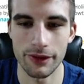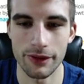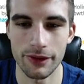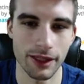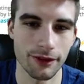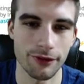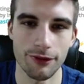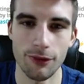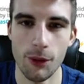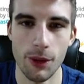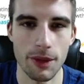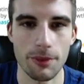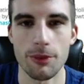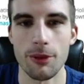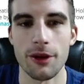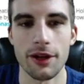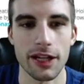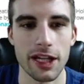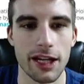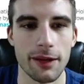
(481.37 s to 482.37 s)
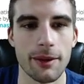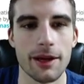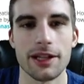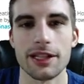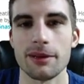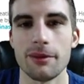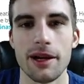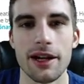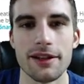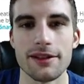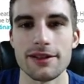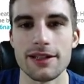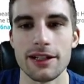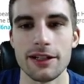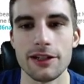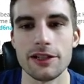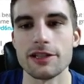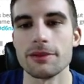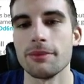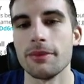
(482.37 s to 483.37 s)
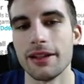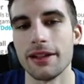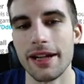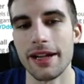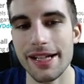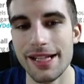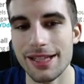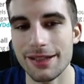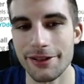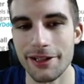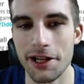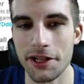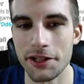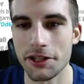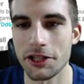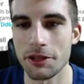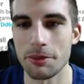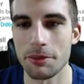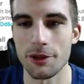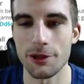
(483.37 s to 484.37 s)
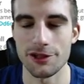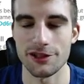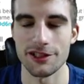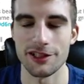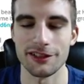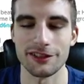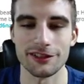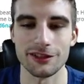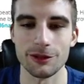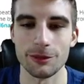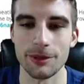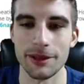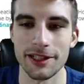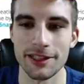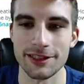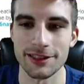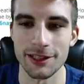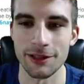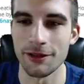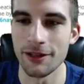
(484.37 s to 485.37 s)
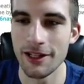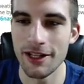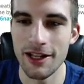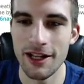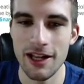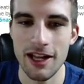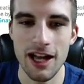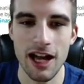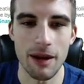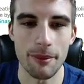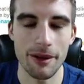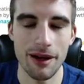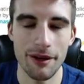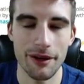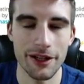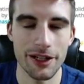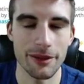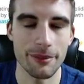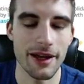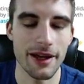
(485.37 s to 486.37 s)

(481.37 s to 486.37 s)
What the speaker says: like a 40-point game out of Tobias Harris, but 8,300, you're pushing it a little bit, so I'm probably going to